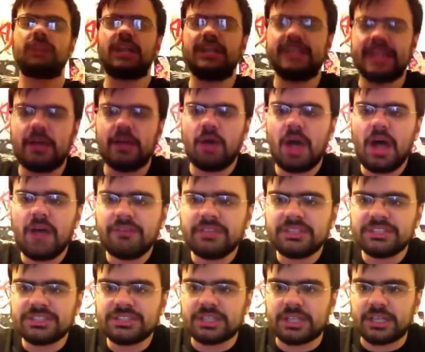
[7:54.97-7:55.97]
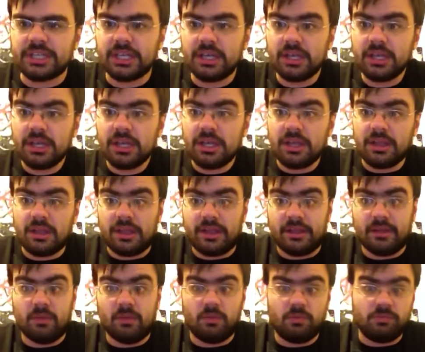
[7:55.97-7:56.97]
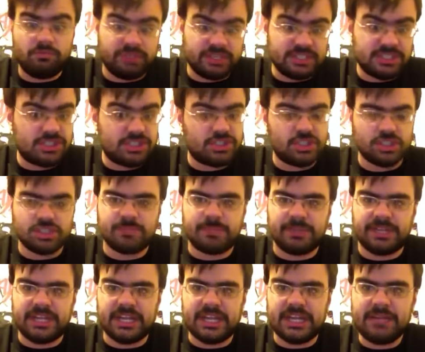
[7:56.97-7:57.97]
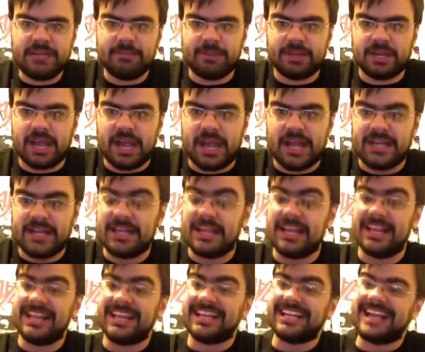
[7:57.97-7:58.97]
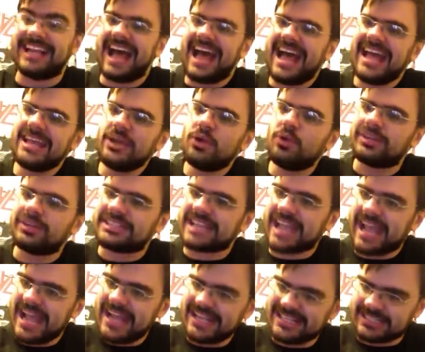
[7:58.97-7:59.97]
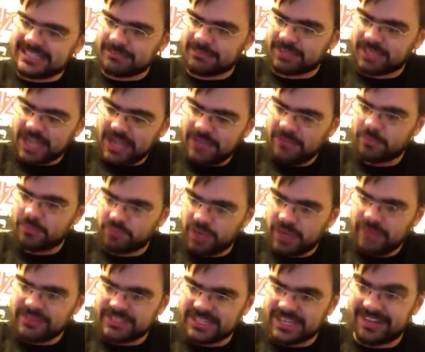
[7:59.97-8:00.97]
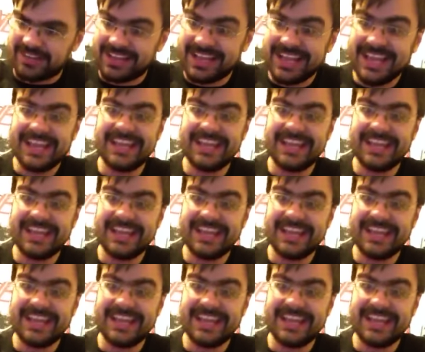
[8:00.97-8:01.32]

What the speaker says: Now obviously, this is just beginning, but the guy who attacked him, the guy from Raventail,